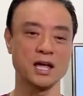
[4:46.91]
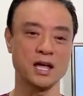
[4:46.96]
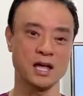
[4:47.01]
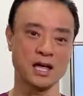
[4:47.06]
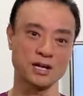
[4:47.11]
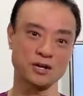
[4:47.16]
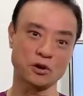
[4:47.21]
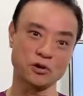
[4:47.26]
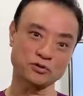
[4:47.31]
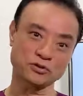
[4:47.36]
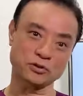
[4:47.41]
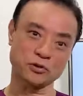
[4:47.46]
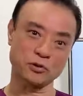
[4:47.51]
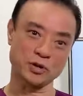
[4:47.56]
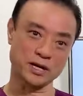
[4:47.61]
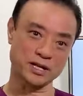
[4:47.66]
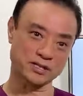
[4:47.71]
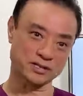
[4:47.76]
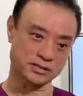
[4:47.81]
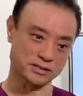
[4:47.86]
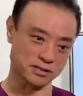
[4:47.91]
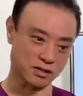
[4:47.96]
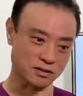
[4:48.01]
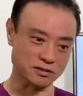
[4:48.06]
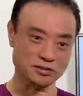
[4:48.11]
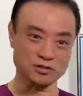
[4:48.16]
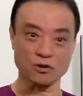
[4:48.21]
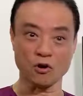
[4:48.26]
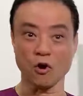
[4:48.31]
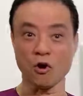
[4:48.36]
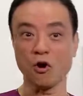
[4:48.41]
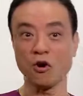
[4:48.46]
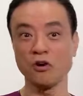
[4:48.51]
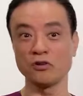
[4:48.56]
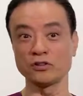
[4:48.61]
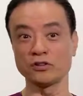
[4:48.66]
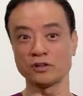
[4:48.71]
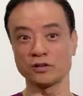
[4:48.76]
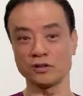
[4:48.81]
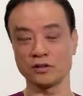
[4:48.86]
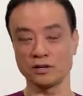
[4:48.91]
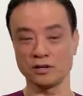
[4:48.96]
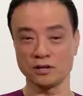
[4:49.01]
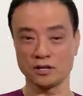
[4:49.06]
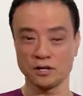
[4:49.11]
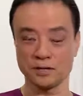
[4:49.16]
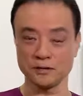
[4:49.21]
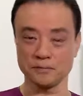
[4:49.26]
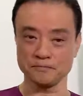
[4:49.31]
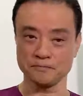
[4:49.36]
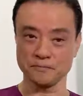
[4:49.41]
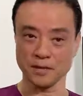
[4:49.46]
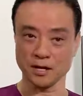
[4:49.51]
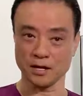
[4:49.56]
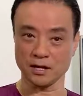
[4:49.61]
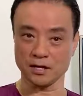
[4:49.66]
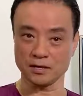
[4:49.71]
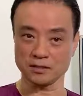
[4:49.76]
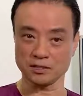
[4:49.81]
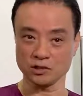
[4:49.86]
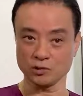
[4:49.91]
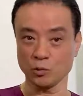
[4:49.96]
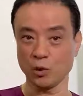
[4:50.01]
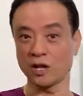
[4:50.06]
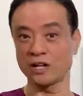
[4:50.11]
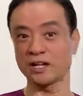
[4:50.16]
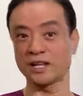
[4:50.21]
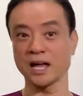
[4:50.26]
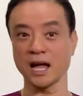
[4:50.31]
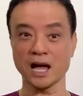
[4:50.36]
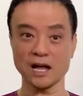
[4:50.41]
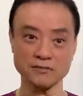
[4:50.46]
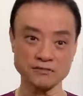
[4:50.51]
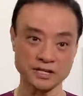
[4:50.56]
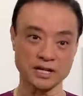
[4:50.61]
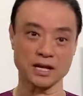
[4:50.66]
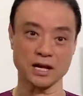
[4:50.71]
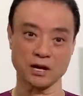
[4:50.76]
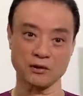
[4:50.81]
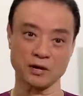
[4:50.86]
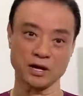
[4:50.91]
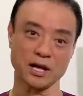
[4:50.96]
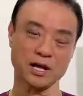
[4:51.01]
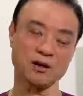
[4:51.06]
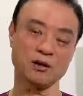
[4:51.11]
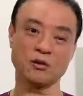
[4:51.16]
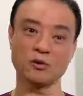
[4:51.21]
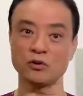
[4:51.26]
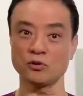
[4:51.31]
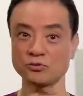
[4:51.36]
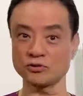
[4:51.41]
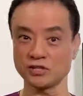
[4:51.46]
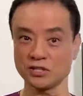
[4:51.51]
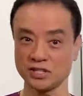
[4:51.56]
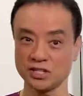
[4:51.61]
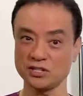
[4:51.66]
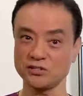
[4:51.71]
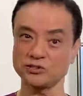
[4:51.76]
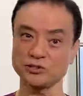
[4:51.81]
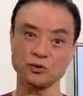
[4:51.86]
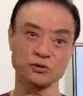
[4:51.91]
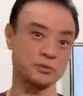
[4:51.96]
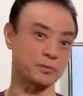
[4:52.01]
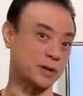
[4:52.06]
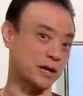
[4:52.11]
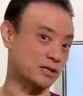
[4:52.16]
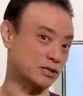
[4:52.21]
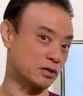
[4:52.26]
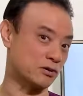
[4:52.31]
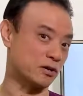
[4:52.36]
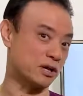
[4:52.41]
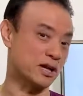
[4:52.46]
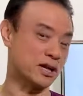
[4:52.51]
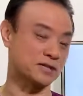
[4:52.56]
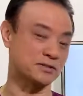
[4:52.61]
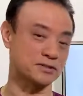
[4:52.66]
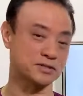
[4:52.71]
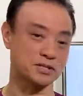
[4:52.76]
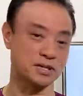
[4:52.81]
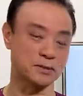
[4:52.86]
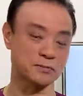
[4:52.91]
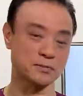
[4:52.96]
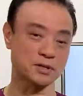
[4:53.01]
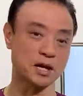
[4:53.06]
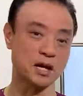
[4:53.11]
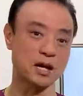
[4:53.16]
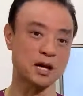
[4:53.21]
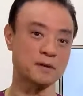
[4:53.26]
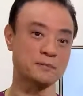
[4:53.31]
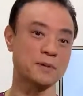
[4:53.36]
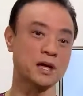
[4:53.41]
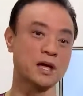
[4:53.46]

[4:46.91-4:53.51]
and also it sucks all the swelling out of the area, and also kills all the bacteria at the same time.